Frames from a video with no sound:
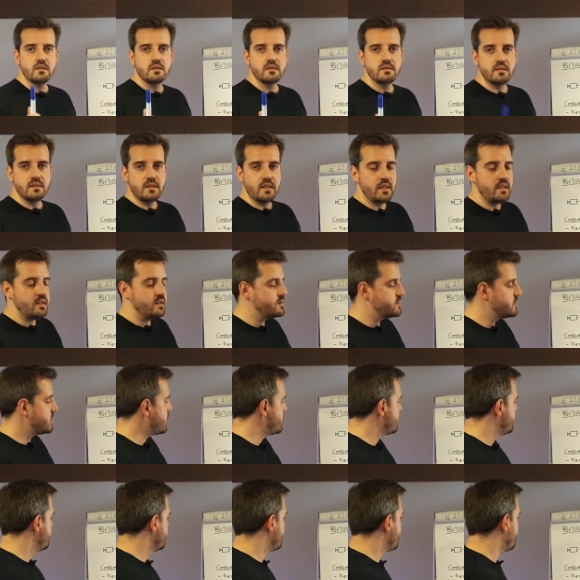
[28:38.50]
these
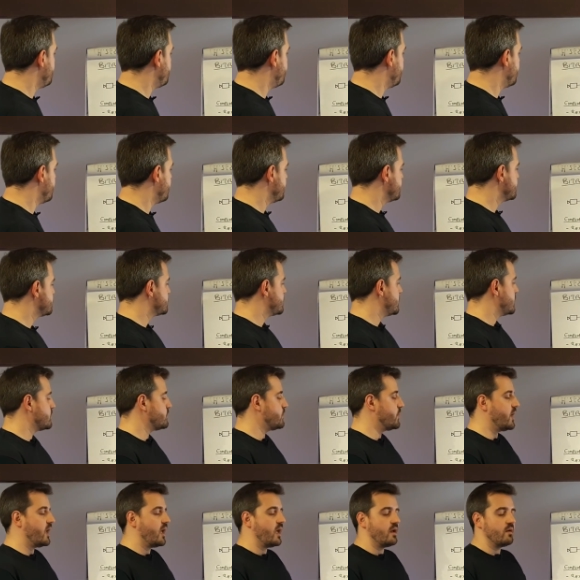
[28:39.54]
are the components that
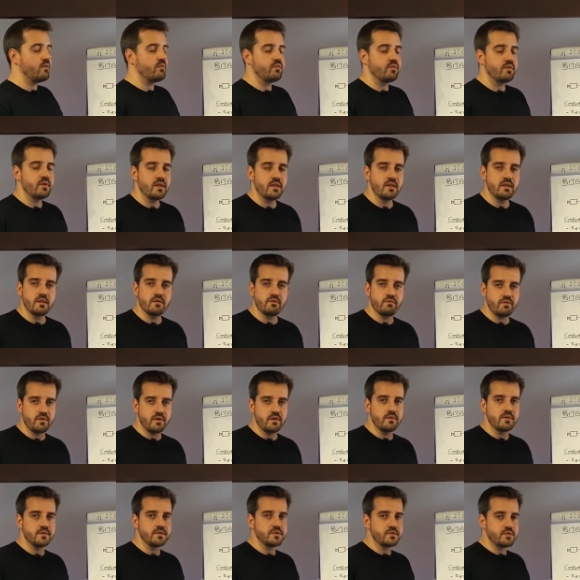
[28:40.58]
we have in the
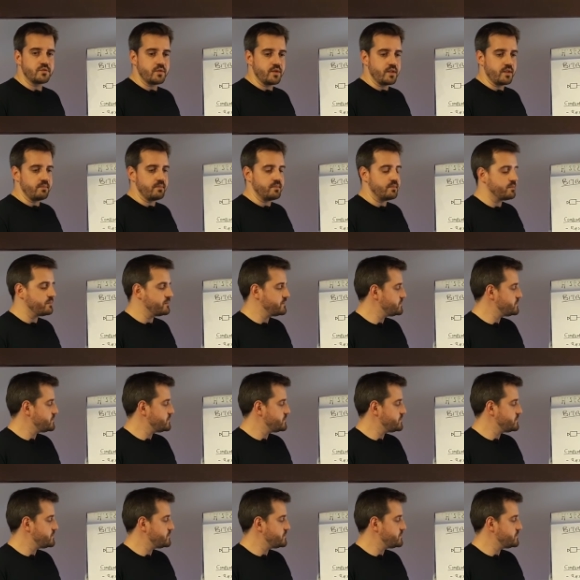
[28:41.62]
video stream,